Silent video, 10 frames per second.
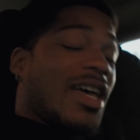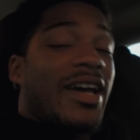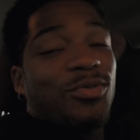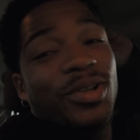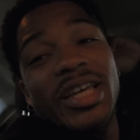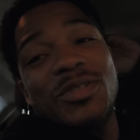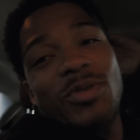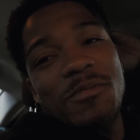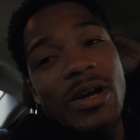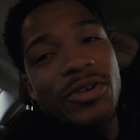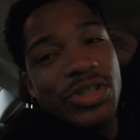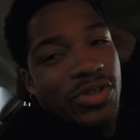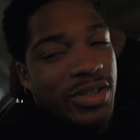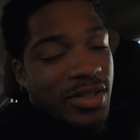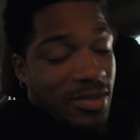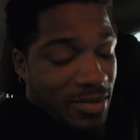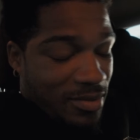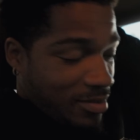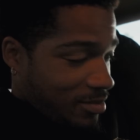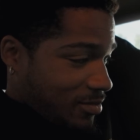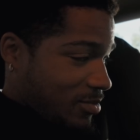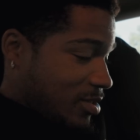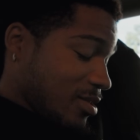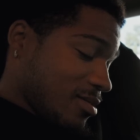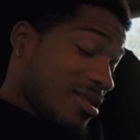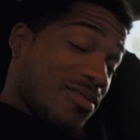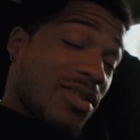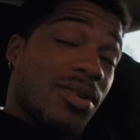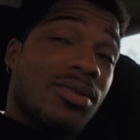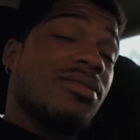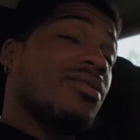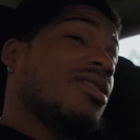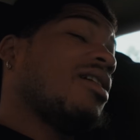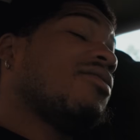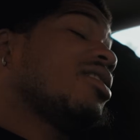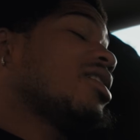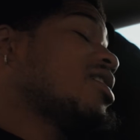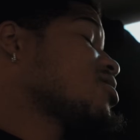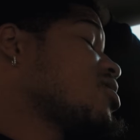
I could really express my frustration with this vehicle and everything that it's